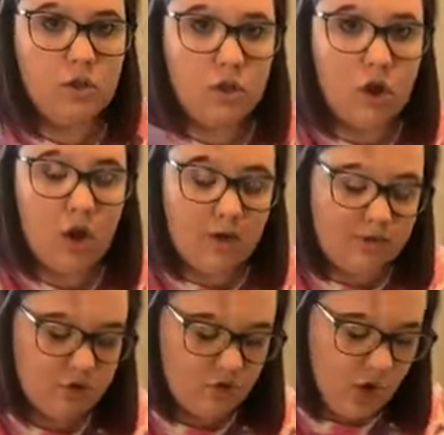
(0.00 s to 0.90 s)
long of
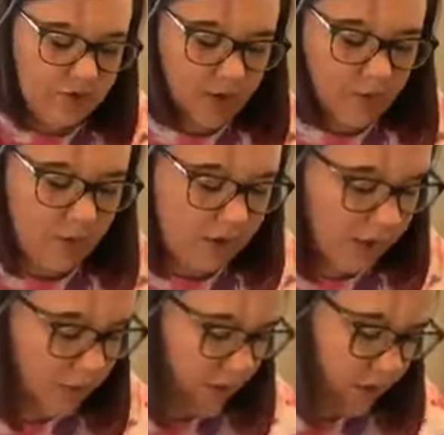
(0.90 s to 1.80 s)
a straw that I'm
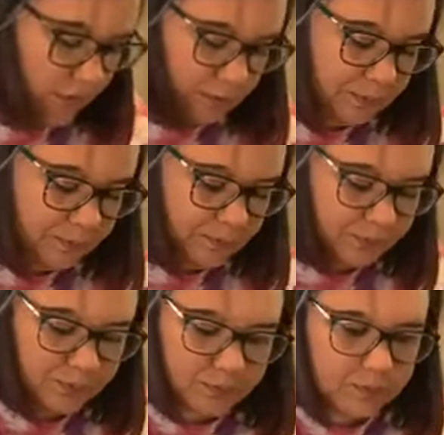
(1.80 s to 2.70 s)
working with.
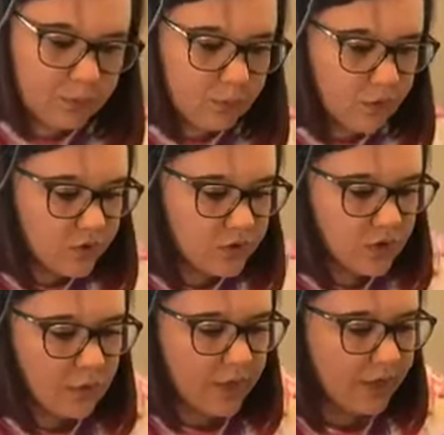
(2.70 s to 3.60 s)

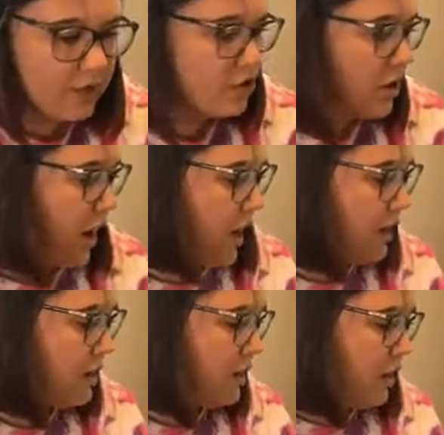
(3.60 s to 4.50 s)
So what I can
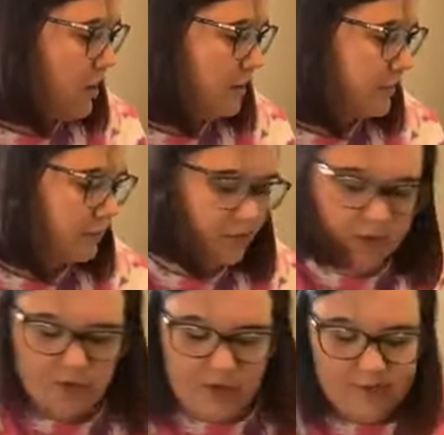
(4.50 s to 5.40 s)
try is I'm just
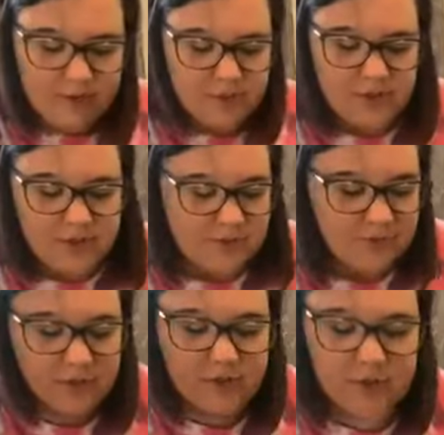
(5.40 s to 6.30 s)
going to try this with a
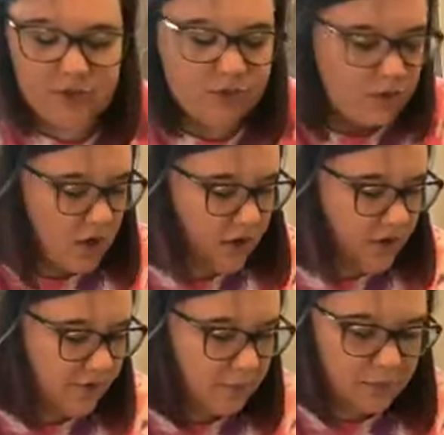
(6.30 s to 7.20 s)
different straw and a
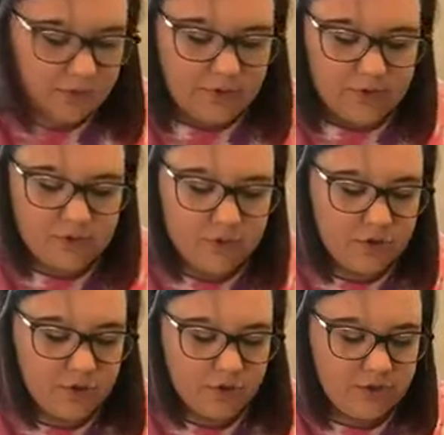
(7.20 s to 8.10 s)
different balloon to
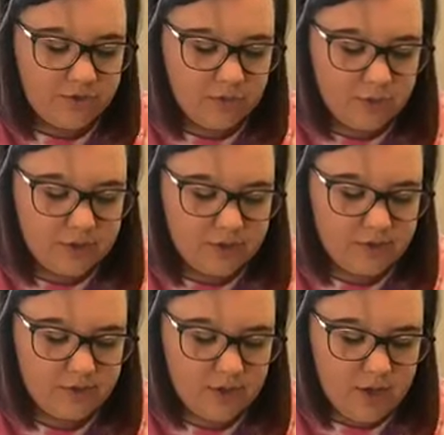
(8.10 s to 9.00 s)
show you different
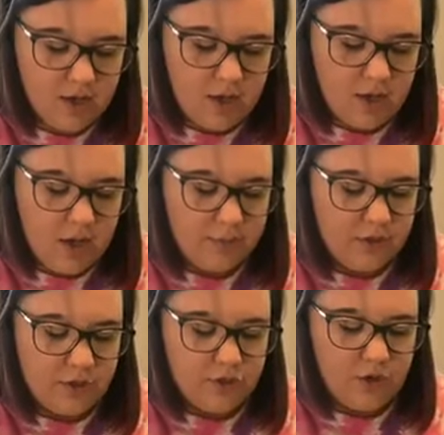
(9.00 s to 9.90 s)
ones. I'm
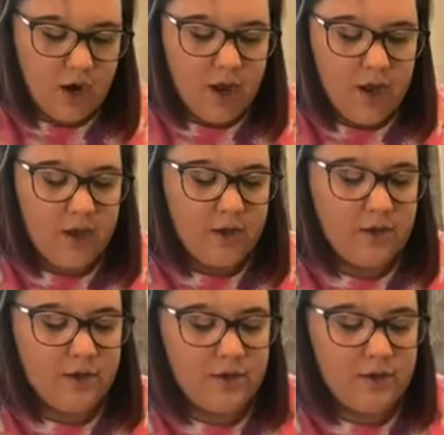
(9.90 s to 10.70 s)
going to try